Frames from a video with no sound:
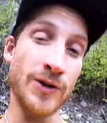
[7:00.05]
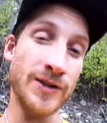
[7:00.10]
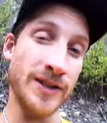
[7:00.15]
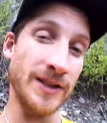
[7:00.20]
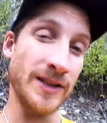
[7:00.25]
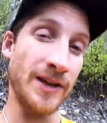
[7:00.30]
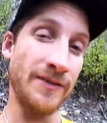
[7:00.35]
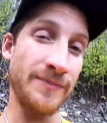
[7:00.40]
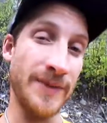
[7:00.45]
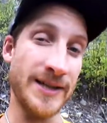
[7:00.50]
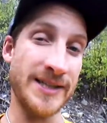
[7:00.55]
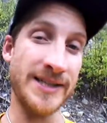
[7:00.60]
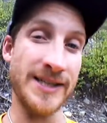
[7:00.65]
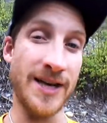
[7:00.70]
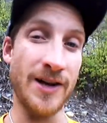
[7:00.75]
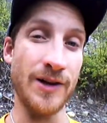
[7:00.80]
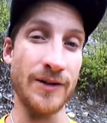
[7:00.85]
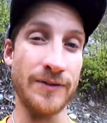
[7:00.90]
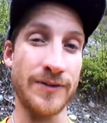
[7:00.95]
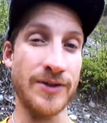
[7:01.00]
to love
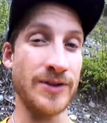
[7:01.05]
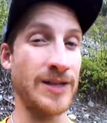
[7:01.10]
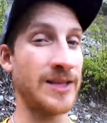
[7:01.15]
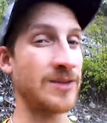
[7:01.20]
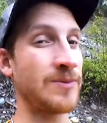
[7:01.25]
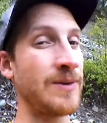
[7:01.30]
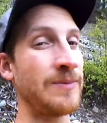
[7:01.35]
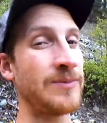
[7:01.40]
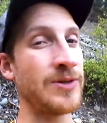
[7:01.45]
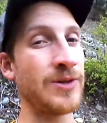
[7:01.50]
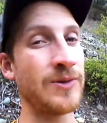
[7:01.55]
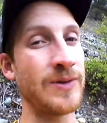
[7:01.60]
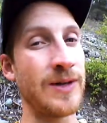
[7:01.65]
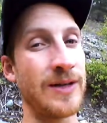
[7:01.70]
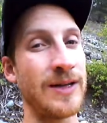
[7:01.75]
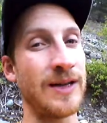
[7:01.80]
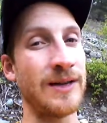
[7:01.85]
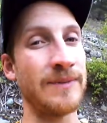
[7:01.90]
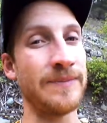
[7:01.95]
myself. So that's what I'm doing.